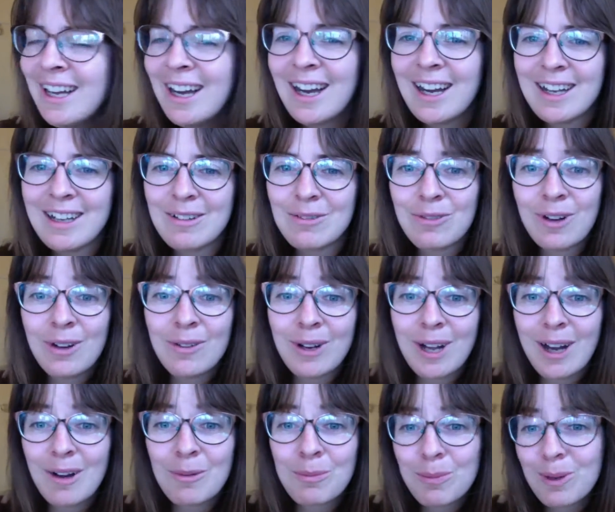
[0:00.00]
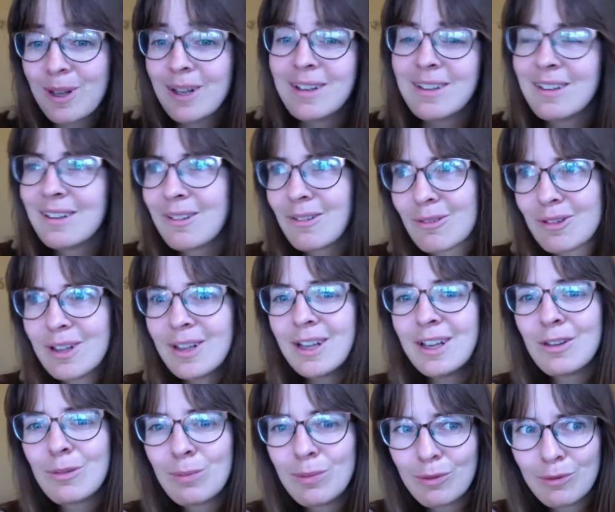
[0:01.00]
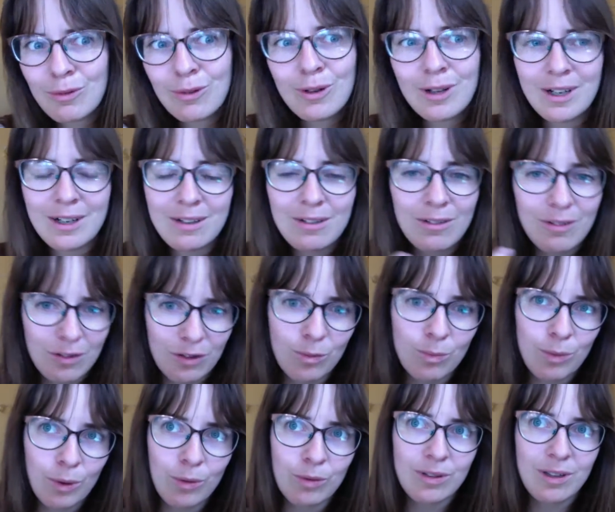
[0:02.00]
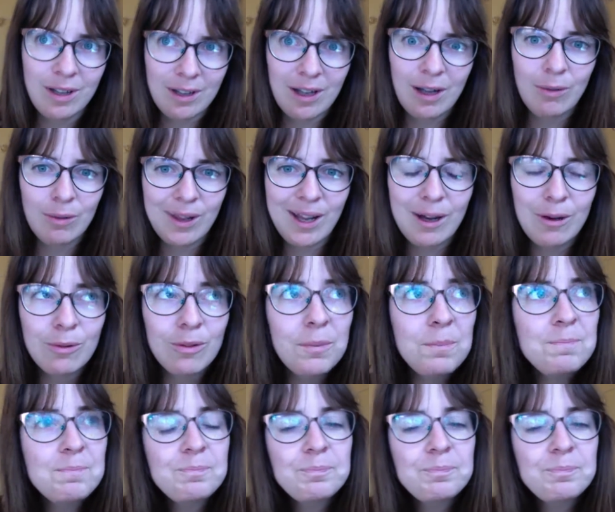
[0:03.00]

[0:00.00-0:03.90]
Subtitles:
I found out, but I didn't realize before I spoke that out loud.